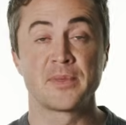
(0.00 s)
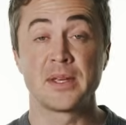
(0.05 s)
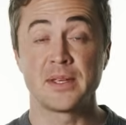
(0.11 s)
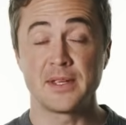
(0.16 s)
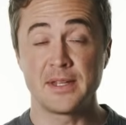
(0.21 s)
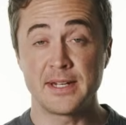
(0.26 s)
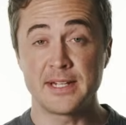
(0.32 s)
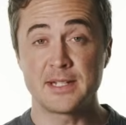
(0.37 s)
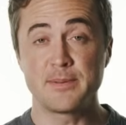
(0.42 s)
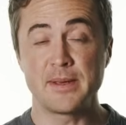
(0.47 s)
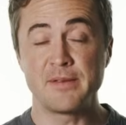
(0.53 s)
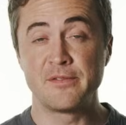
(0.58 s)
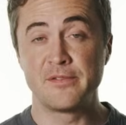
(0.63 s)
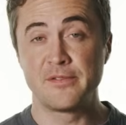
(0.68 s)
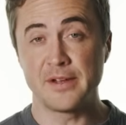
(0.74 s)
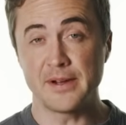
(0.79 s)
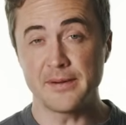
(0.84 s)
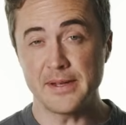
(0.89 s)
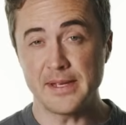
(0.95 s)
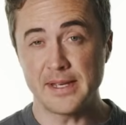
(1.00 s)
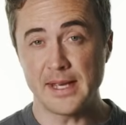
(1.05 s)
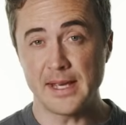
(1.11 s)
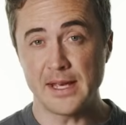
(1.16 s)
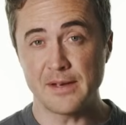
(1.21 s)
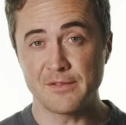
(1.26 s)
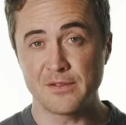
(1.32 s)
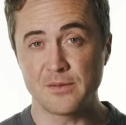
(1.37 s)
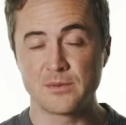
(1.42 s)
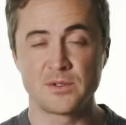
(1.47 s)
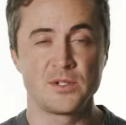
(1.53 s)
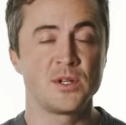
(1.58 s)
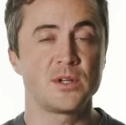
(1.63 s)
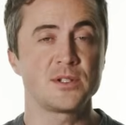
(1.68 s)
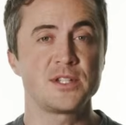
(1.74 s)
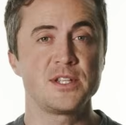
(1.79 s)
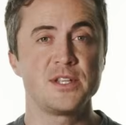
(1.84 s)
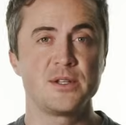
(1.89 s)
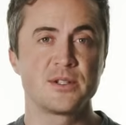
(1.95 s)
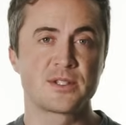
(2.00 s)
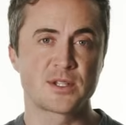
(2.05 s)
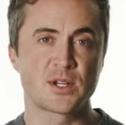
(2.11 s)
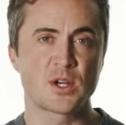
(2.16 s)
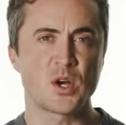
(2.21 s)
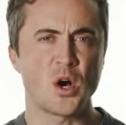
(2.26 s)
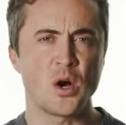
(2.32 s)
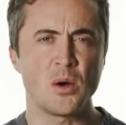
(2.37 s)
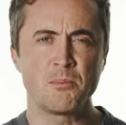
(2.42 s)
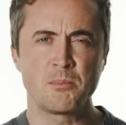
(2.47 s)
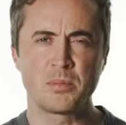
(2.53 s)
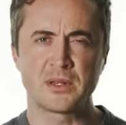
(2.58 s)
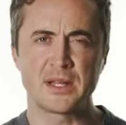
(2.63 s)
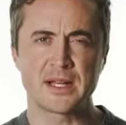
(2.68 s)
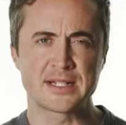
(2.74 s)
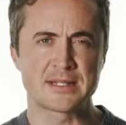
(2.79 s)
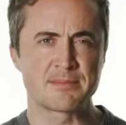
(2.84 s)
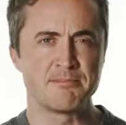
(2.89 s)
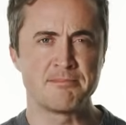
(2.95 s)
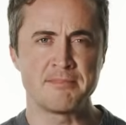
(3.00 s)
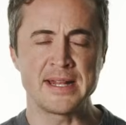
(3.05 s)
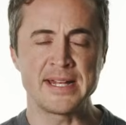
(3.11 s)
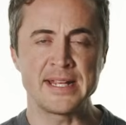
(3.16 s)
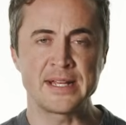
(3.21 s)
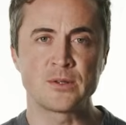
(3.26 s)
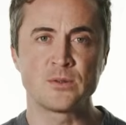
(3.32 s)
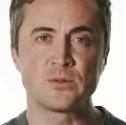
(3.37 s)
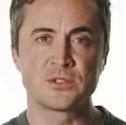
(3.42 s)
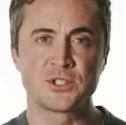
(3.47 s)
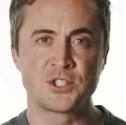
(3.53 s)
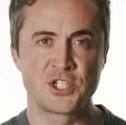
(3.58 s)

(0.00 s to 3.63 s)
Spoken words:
You need to be very careful not to use complex medical